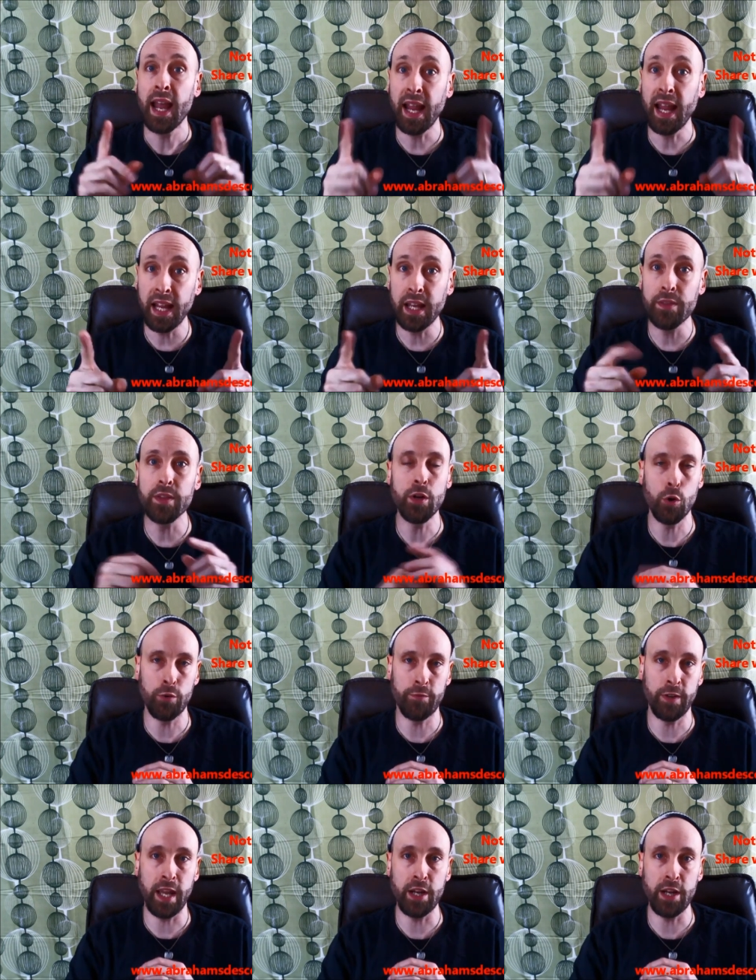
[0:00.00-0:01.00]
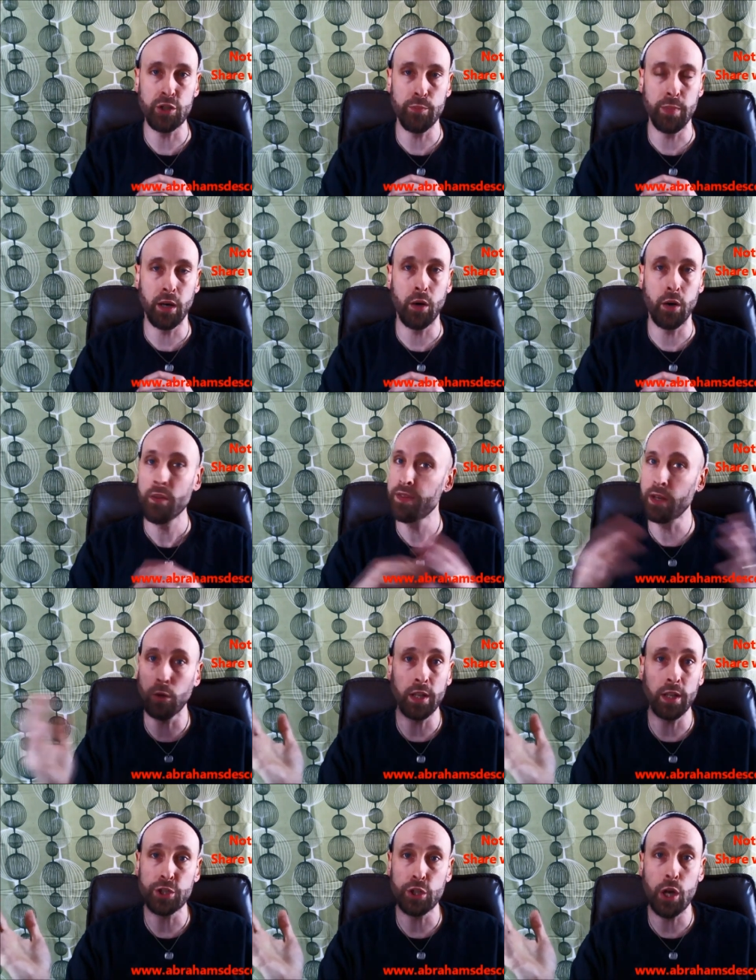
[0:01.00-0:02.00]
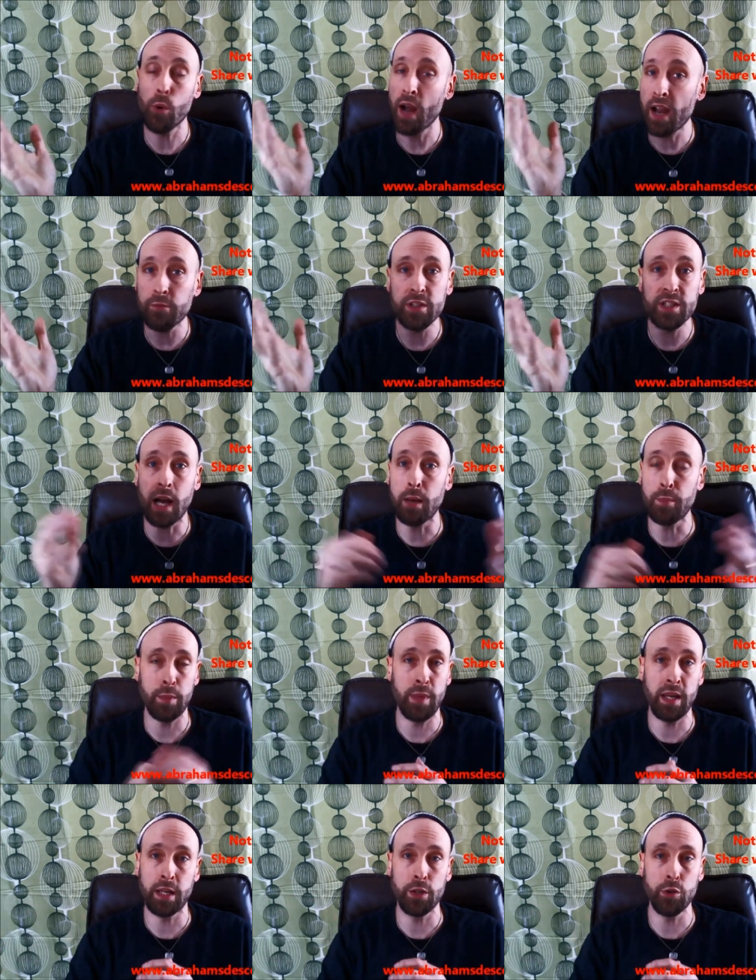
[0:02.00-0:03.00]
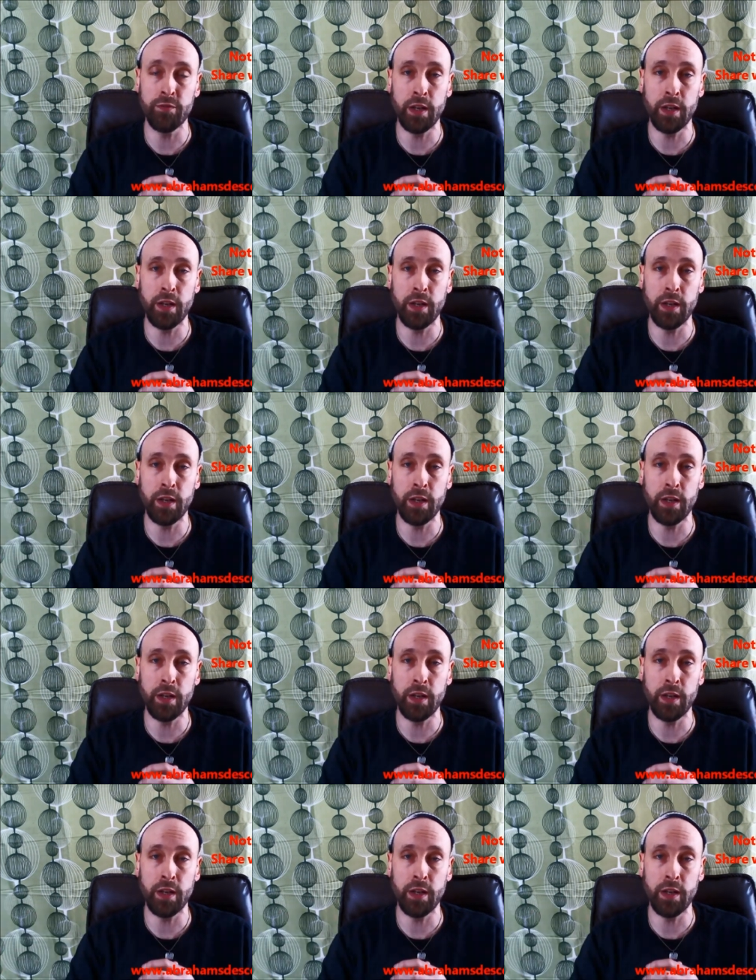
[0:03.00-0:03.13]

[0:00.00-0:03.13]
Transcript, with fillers: and the notification bell that'll let you know every time I make a new